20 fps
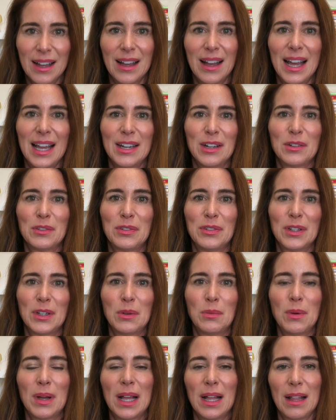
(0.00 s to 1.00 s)
I don't
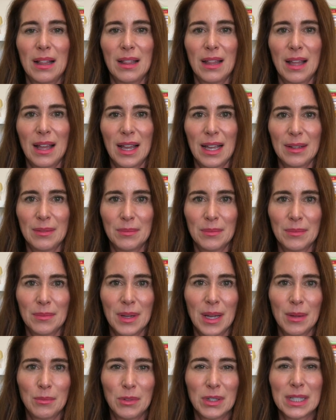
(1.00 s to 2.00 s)
feel well, I'm
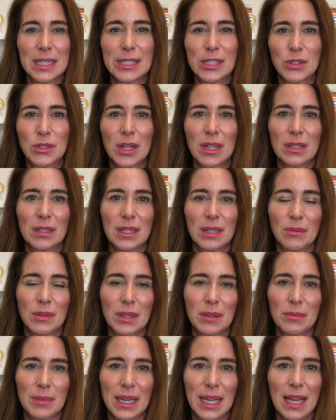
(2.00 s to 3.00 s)
really struggling
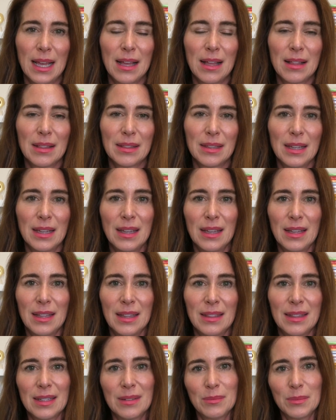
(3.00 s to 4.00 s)
with my health,
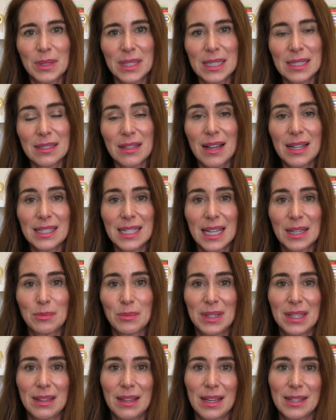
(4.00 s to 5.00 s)
then please contact
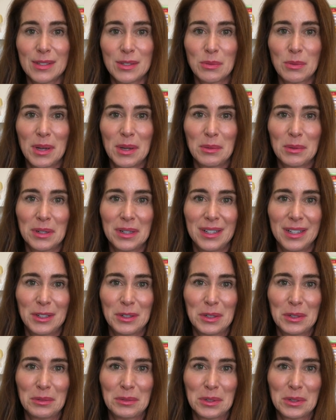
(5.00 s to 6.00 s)
me. That's why we're
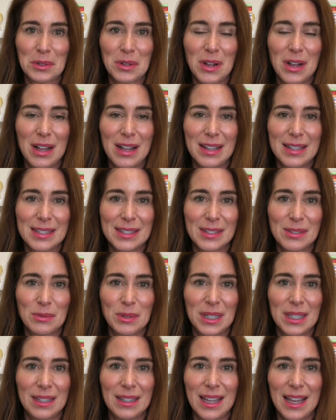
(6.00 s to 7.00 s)
here at Root Cause.
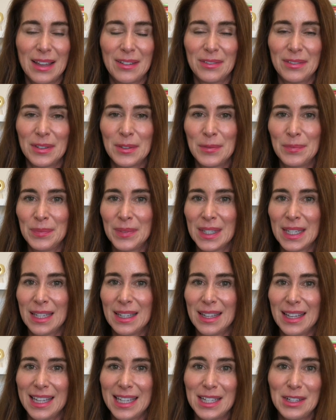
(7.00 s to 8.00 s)
We have
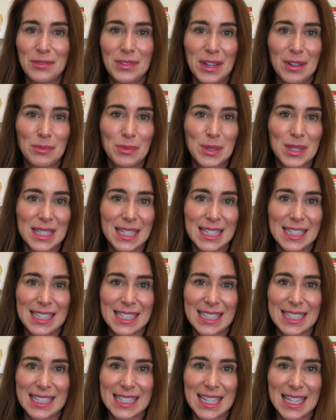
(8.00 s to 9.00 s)
85%
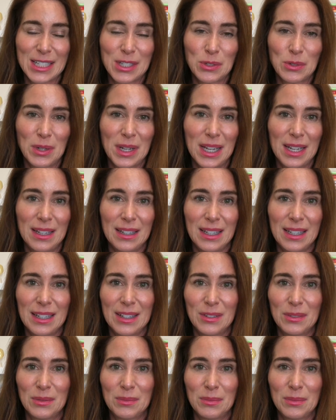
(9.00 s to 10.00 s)
success rate
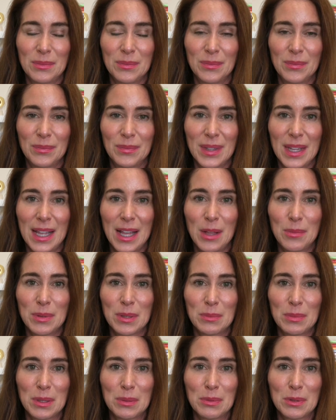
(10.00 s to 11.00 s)
in
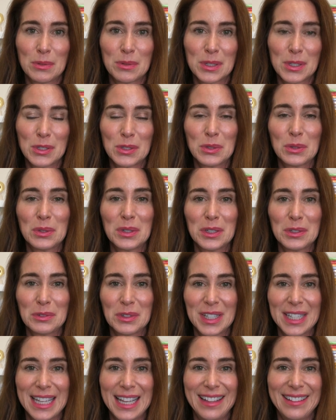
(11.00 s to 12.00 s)
helping people restore and
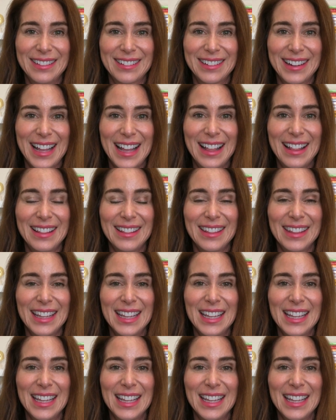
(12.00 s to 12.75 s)
regain their health.